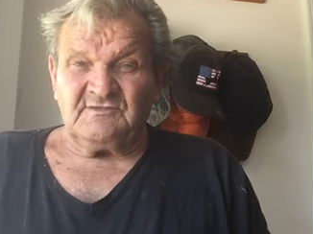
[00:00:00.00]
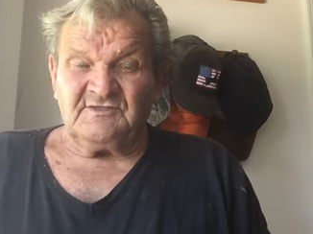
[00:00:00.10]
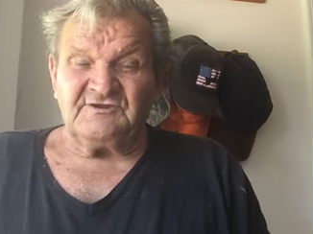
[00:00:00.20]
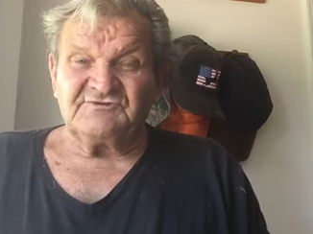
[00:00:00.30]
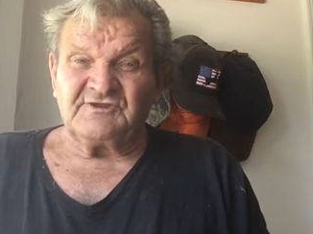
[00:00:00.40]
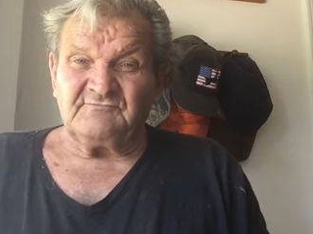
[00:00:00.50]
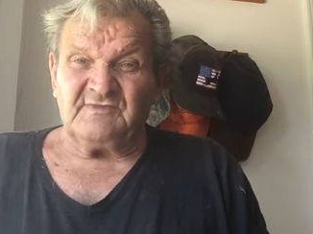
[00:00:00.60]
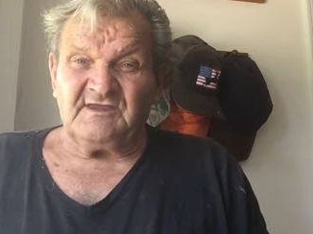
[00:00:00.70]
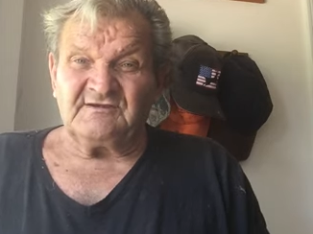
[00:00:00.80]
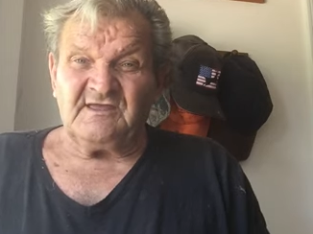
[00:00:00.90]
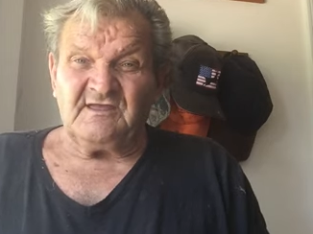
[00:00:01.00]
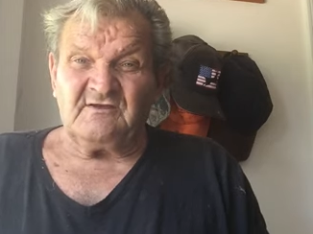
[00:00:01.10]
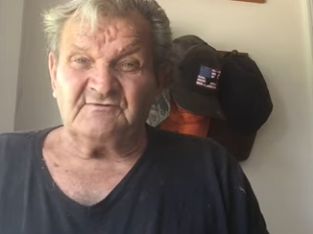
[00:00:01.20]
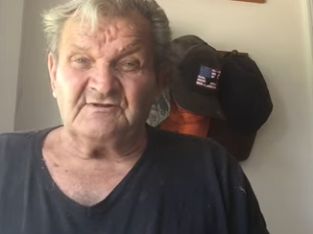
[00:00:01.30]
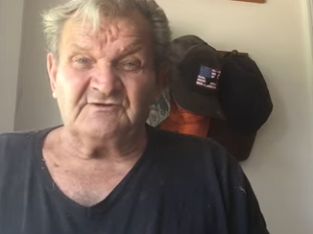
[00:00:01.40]
And he sat back
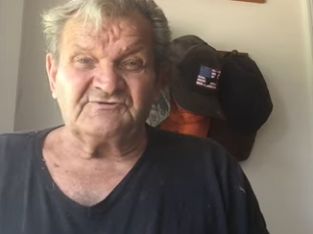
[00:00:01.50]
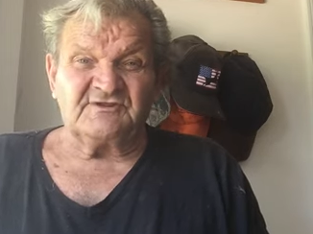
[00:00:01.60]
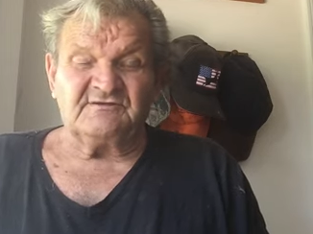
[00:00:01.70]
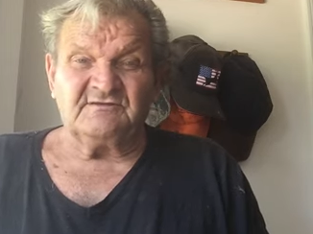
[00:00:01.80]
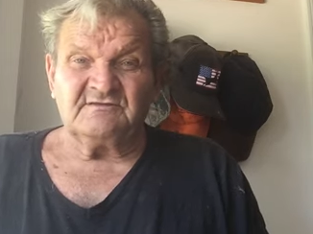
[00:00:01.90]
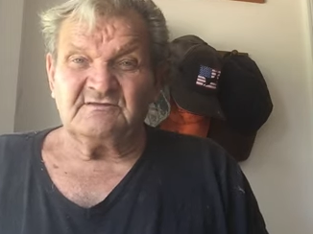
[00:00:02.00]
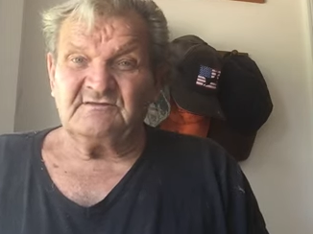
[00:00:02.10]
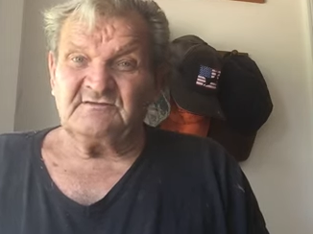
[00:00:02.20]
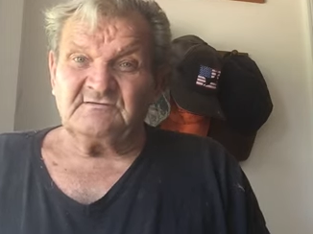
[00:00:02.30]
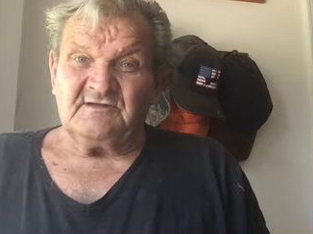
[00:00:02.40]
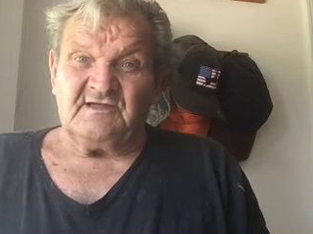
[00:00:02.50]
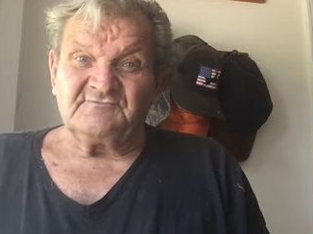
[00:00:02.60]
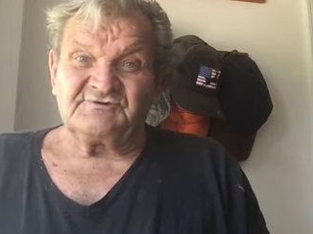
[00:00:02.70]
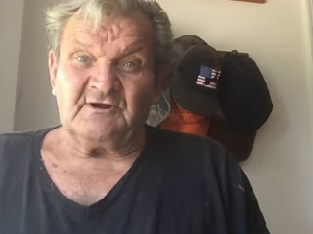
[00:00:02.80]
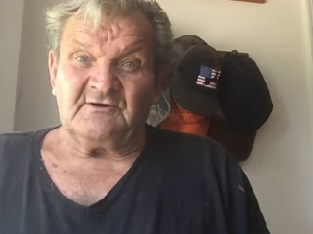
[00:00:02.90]
down and said,
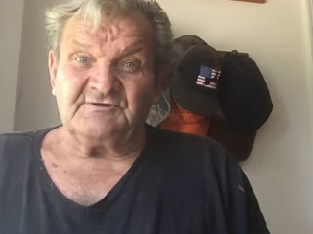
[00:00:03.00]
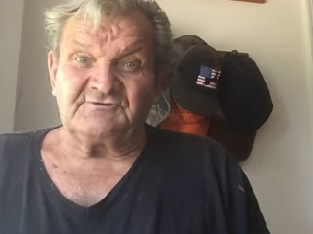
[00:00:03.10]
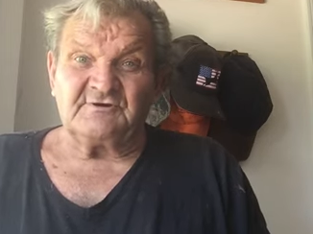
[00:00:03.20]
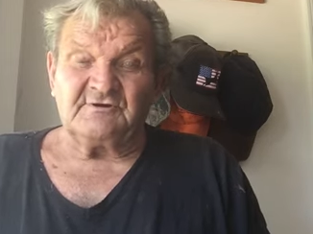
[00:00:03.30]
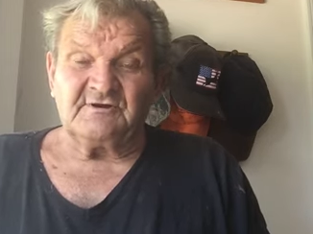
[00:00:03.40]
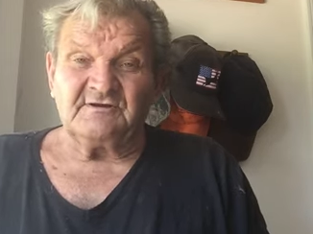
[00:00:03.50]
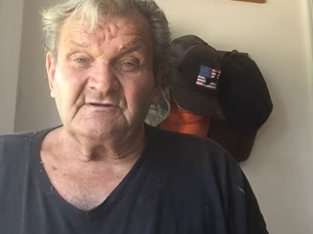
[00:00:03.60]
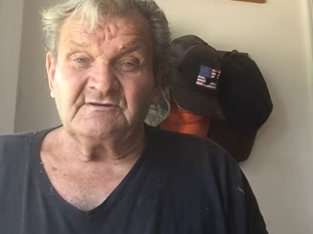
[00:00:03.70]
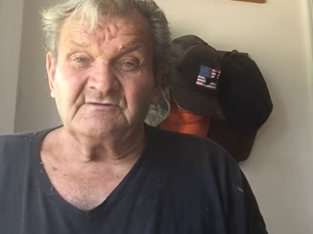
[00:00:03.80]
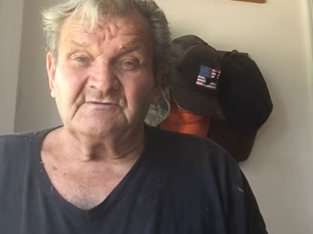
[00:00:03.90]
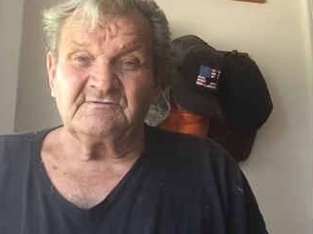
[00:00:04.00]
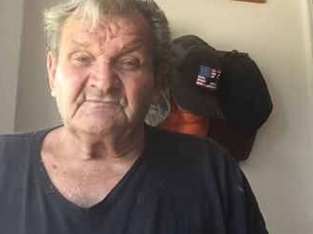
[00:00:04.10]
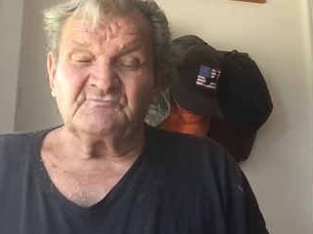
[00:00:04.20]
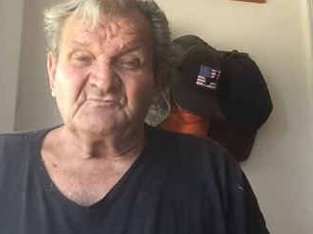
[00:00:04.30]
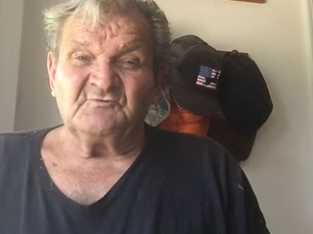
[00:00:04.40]
I'm sorry, sir
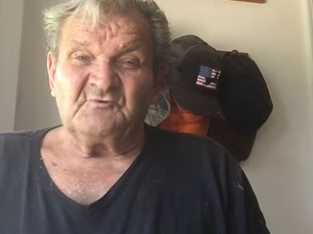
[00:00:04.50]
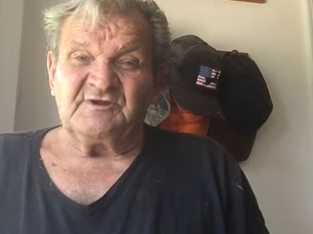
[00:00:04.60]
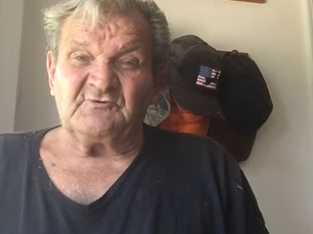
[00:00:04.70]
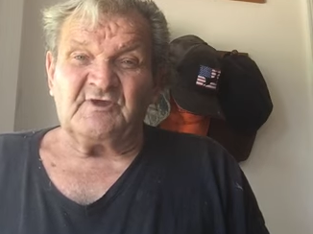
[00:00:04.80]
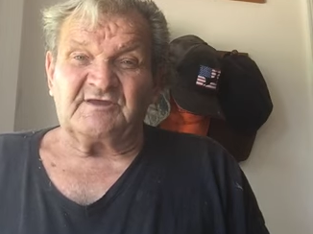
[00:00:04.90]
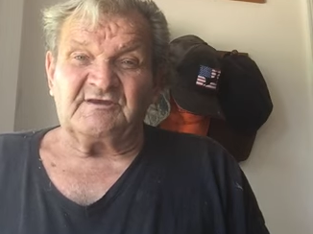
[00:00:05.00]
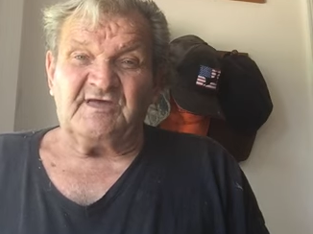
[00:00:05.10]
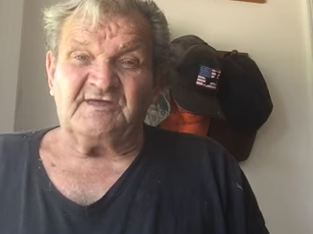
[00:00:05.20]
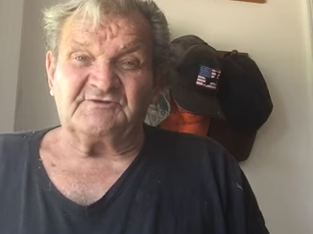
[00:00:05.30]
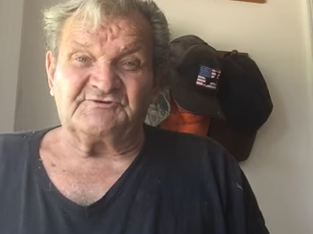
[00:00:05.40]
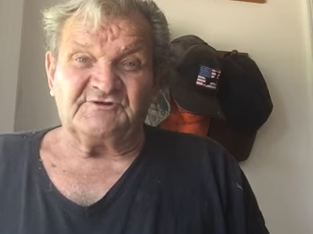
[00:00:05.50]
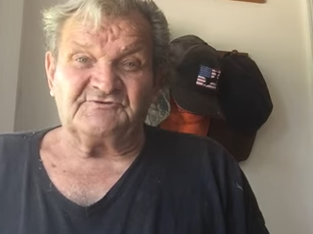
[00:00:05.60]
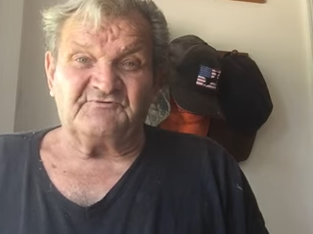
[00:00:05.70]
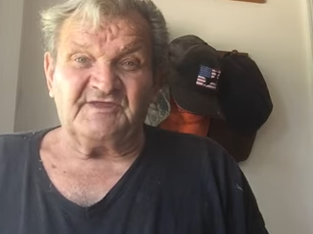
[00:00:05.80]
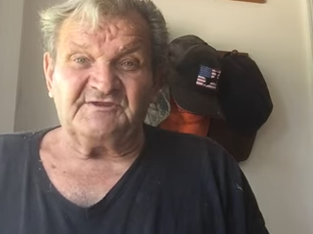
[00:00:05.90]
when he recognized
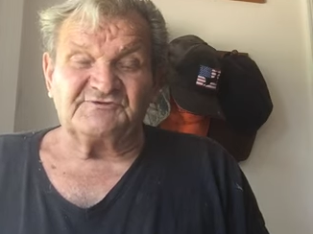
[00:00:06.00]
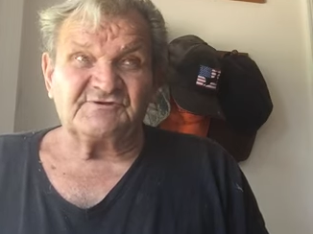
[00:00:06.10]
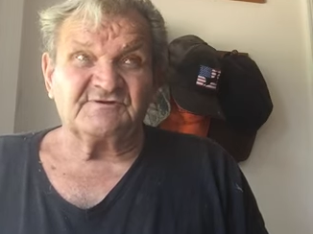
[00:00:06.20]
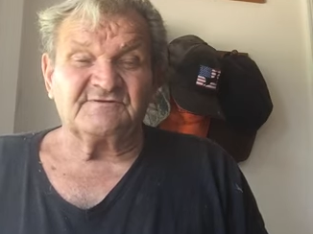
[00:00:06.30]
his face.